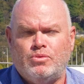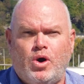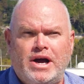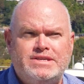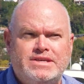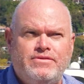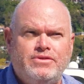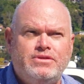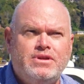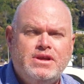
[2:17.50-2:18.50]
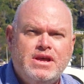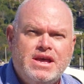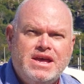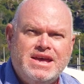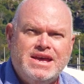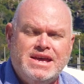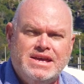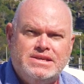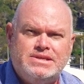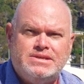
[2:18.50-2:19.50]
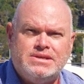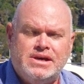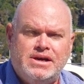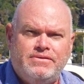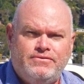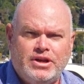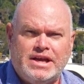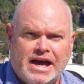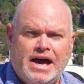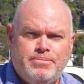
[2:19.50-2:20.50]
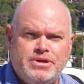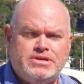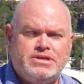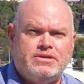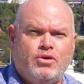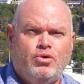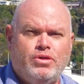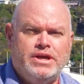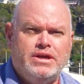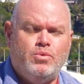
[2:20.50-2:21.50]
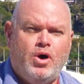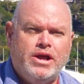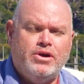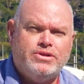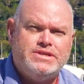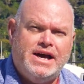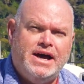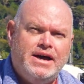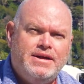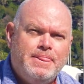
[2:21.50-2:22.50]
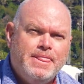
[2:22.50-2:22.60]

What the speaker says: Y7, is fully carbon, as all the Y yachts are.